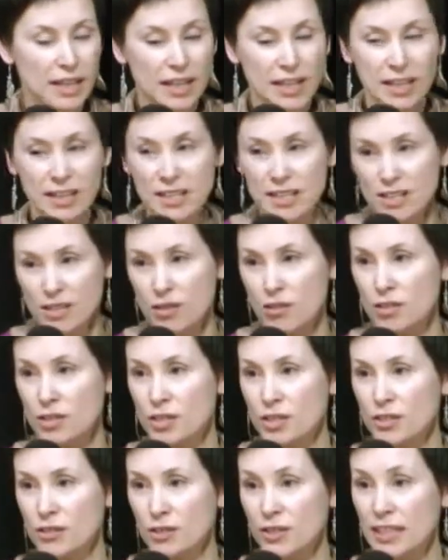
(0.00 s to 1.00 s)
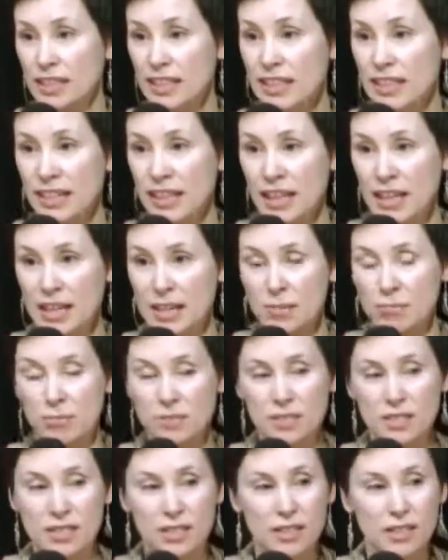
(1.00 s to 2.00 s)
In this article, he
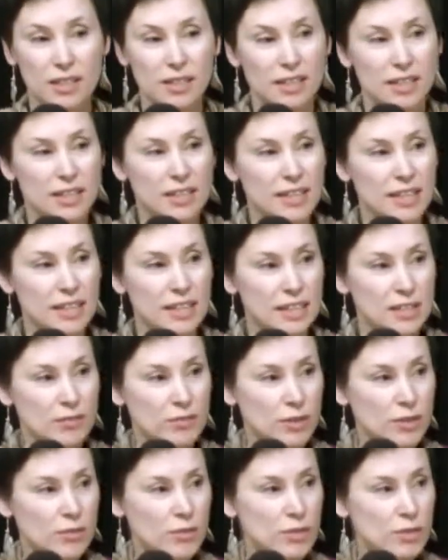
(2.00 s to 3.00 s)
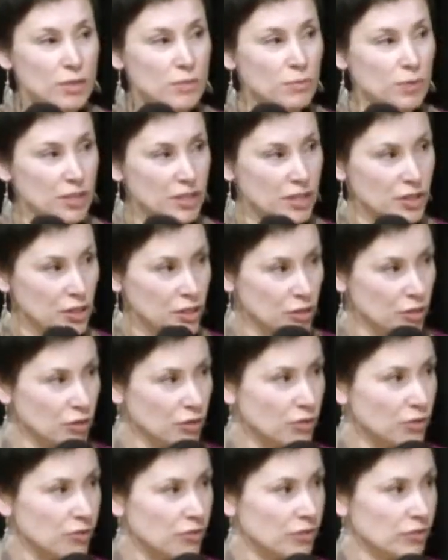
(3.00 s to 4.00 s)
claimed that if you switched
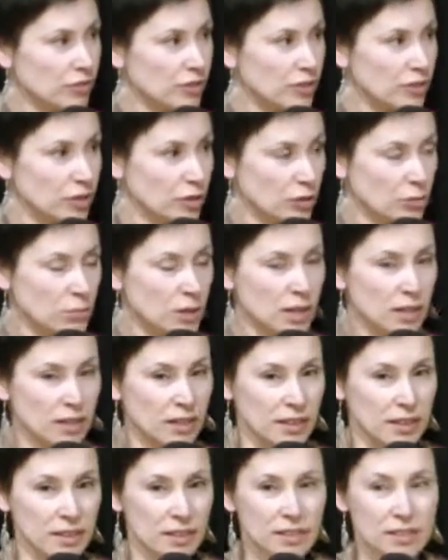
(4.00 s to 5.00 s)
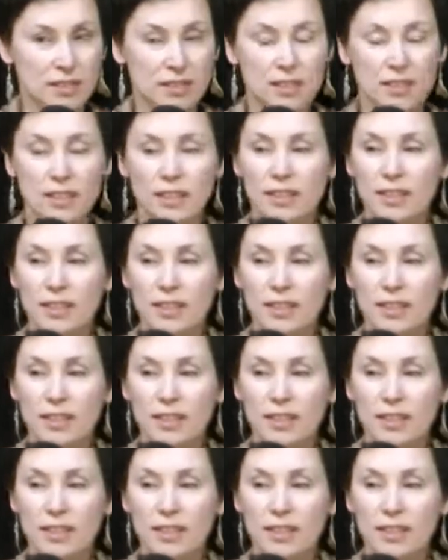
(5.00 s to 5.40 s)
off your mind